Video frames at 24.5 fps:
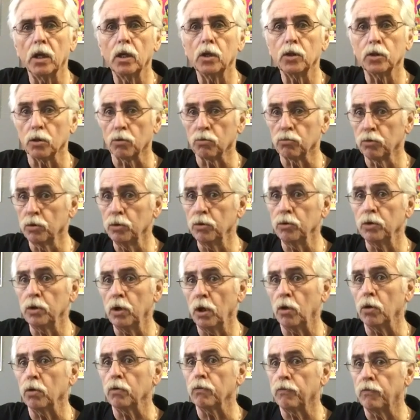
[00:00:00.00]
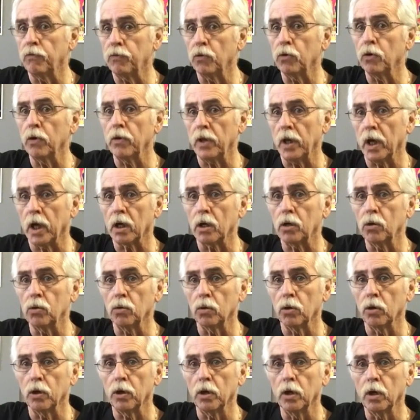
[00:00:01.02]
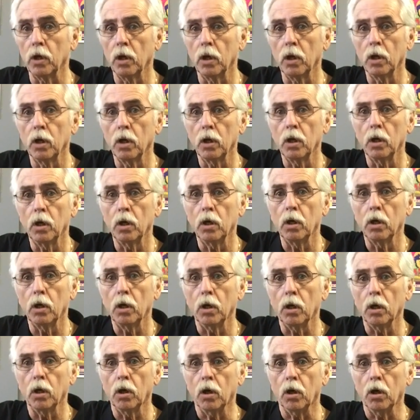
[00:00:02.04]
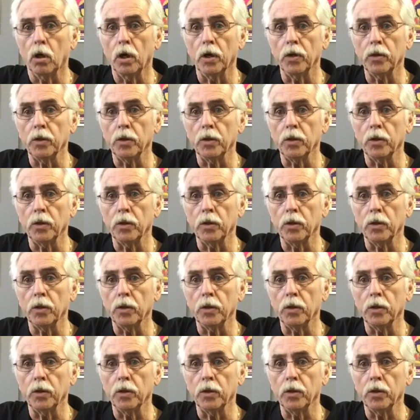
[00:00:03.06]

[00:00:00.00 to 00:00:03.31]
the root note for that chord on